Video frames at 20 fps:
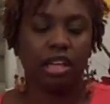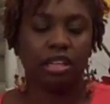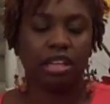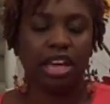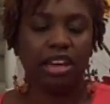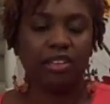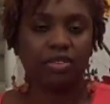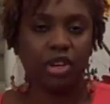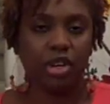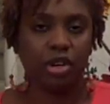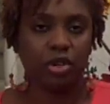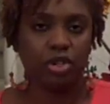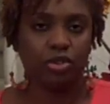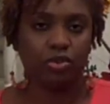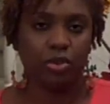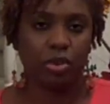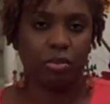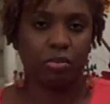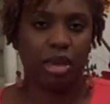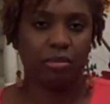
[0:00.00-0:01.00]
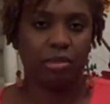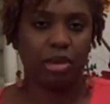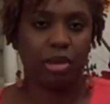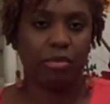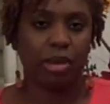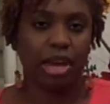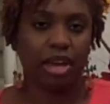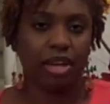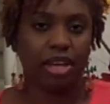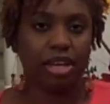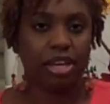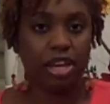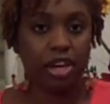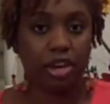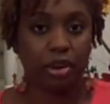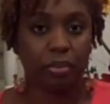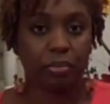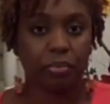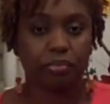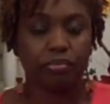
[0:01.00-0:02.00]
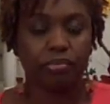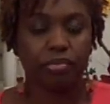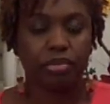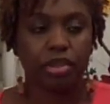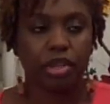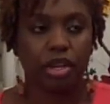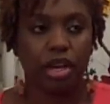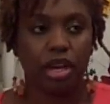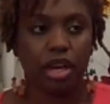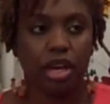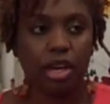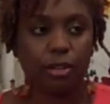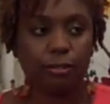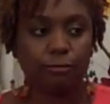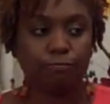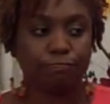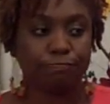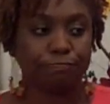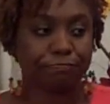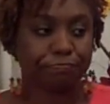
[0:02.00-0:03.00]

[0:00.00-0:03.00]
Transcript: life coach for maybe about a year. Um,